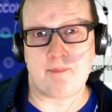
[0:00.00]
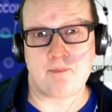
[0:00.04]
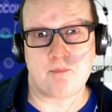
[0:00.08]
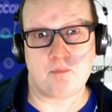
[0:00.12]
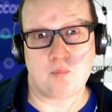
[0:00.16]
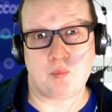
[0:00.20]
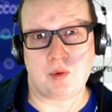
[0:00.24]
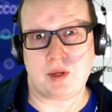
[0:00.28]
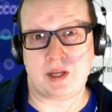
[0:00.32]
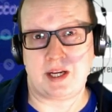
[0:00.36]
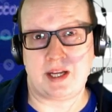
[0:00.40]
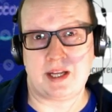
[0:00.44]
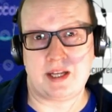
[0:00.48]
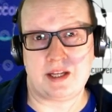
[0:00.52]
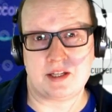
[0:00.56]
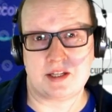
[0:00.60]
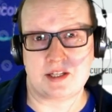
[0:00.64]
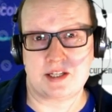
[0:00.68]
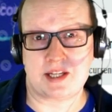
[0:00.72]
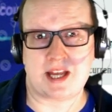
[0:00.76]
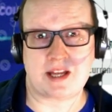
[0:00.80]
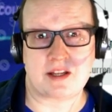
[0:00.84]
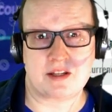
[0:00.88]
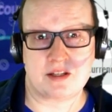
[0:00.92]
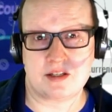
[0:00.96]
going to hear
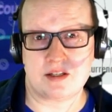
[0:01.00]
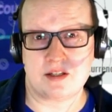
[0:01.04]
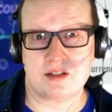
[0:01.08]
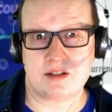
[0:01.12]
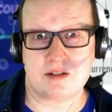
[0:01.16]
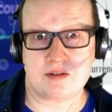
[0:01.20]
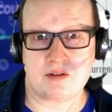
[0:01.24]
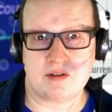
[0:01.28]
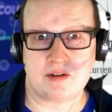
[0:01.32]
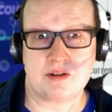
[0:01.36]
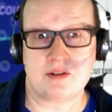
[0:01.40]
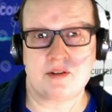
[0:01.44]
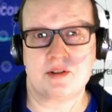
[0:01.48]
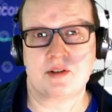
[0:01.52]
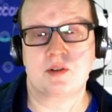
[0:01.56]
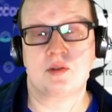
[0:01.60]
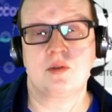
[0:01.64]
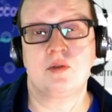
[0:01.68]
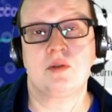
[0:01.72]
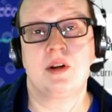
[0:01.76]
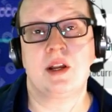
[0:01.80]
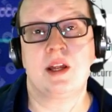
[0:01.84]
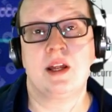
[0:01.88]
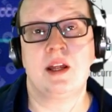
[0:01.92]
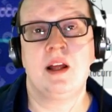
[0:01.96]
SEC's side of the
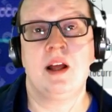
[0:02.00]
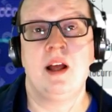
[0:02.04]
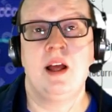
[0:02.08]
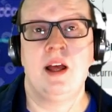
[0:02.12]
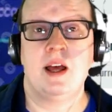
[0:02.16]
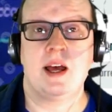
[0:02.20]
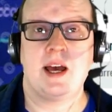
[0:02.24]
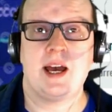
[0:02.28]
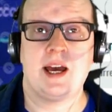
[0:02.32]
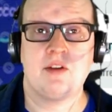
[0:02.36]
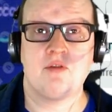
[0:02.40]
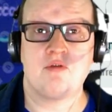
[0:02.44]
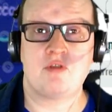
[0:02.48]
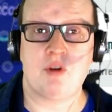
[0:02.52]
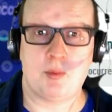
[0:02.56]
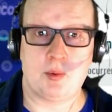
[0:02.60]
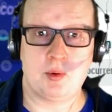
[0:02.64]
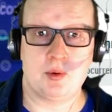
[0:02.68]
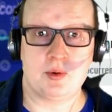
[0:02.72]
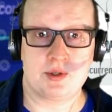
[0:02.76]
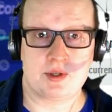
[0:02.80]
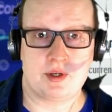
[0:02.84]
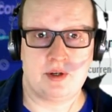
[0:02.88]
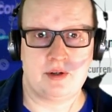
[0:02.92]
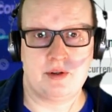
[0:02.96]
story and
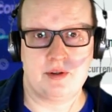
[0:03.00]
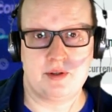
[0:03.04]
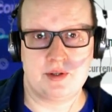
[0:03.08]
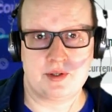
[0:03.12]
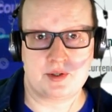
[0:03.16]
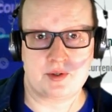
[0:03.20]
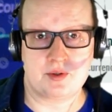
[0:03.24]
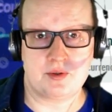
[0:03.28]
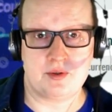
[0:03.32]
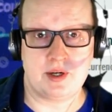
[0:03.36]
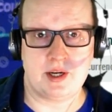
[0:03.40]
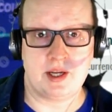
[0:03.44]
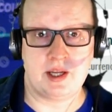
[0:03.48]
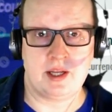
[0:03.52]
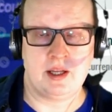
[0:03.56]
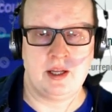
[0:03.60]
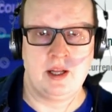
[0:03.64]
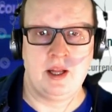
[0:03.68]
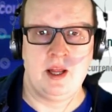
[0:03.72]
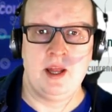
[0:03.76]
Ripple's side of the story.